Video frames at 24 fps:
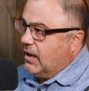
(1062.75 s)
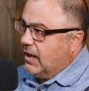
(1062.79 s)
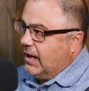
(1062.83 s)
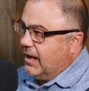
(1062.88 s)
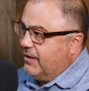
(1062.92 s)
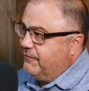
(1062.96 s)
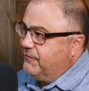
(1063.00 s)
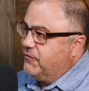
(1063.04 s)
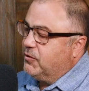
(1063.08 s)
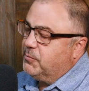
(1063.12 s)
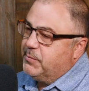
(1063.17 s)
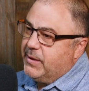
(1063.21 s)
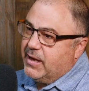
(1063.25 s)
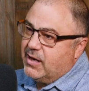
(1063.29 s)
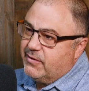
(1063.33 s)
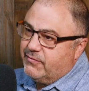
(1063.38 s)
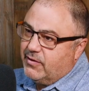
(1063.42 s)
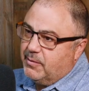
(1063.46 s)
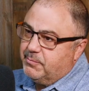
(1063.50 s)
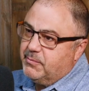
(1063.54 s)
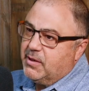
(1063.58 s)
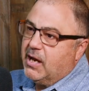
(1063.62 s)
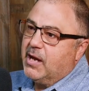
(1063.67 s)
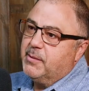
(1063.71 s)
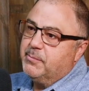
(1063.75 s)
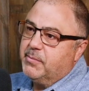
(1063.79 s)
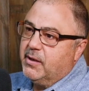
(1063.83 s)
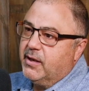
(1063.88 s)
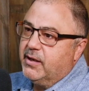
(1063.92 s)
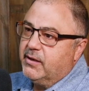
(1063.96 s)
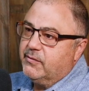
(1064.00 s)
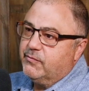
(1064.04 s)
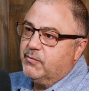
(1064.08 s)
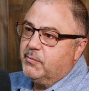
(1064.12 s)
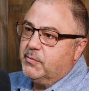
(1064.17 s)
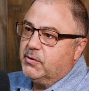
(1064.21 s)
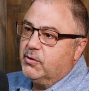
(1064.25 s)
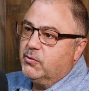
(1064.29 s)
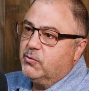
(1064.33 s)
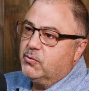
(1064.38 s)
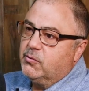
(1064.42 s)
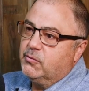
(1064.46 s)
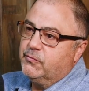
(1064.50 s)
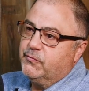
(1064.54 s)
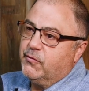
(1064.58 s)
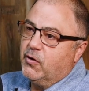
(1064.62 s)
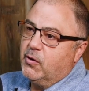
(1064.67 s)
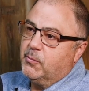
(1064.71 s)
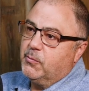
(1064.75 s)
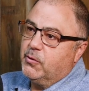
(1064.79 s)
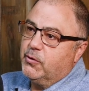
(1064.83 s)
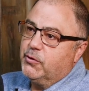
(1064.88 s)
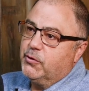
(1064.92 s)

I feel bad if I'm not buying from a local farmer